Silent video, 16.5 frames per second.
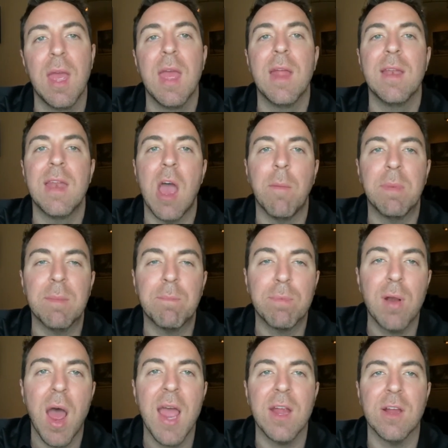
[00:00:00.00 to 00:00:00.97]
Now, be
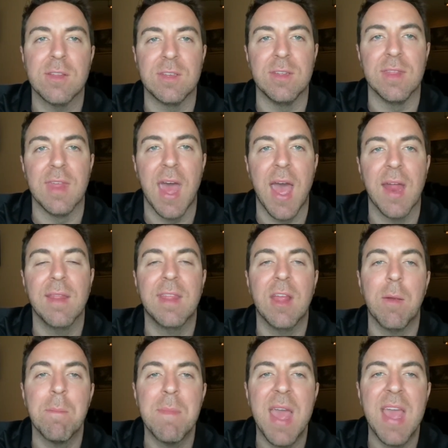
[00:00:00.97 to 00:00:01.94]
prior to that,
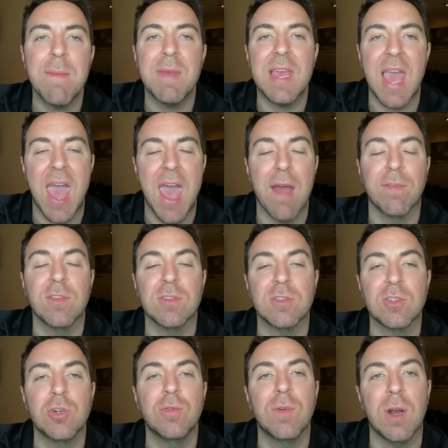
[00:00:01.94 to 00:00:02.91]
there may be
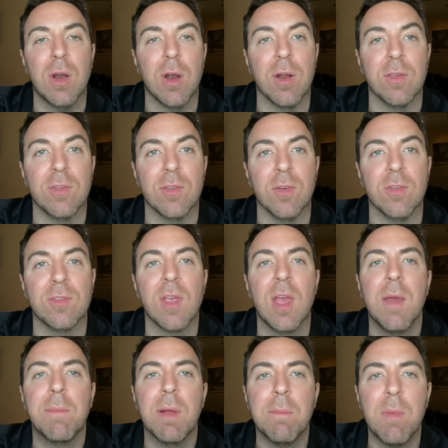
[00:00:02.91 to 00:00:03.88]
after-school rehearsals,
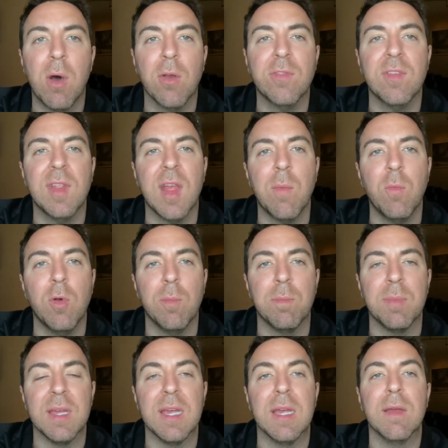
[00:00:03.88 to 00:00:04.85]
but most of them will
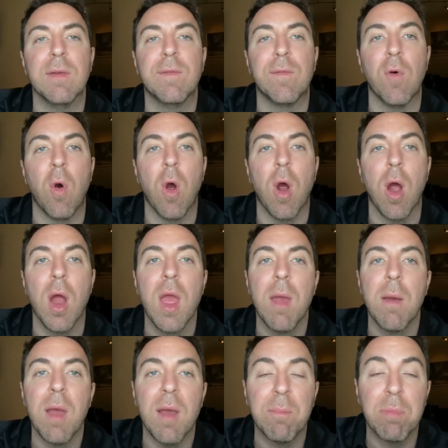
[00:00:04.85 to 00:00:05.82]
be for
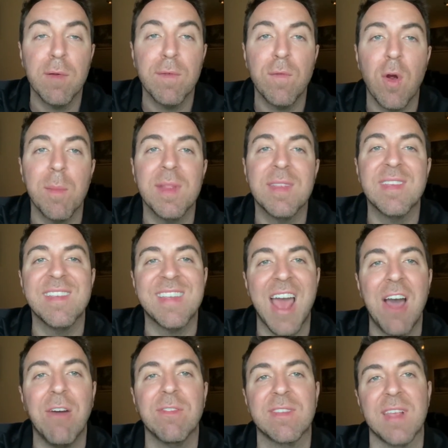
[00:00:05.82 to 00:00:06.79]
performances
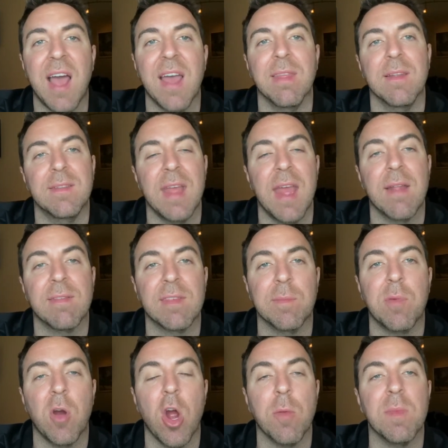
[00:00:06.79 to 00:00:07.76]
outside the dance
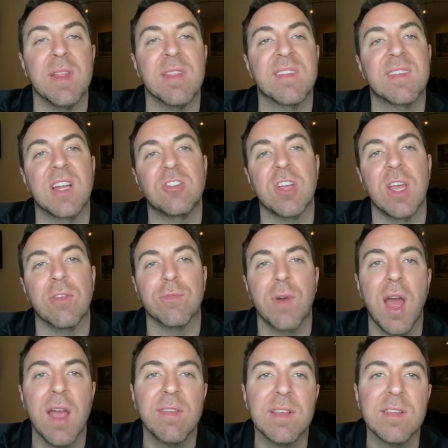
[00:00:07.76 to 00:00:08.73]
department, such as
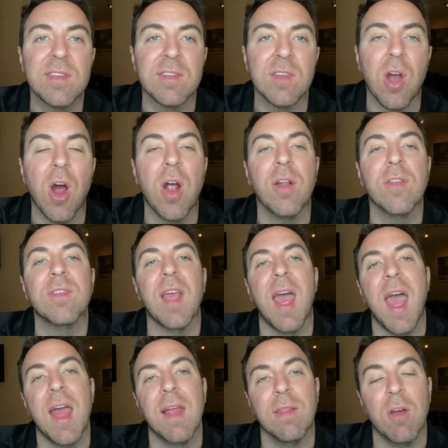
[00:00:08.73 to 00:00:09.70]
Rising Stars
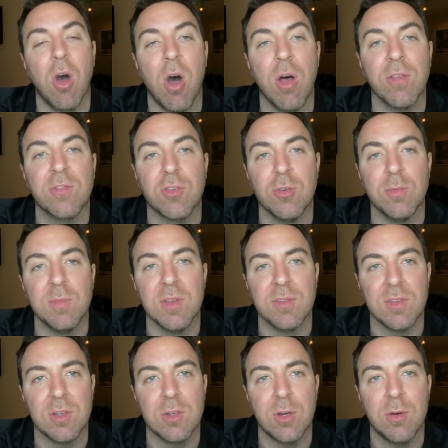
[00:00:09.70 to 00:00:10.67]
and the all-school
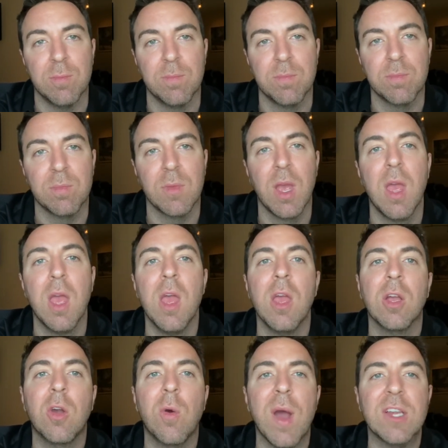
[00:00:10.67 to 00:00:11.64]
musical.
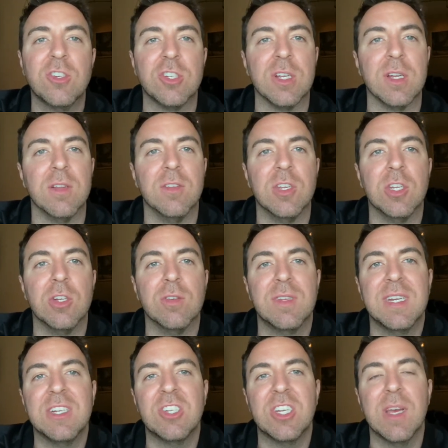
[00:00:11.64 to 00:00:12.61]
Question, do you
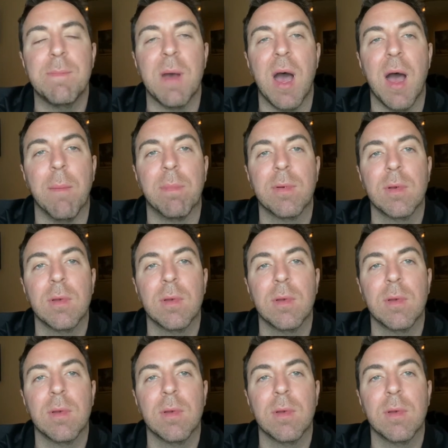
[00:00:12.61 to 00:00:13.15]
teach hip-hop?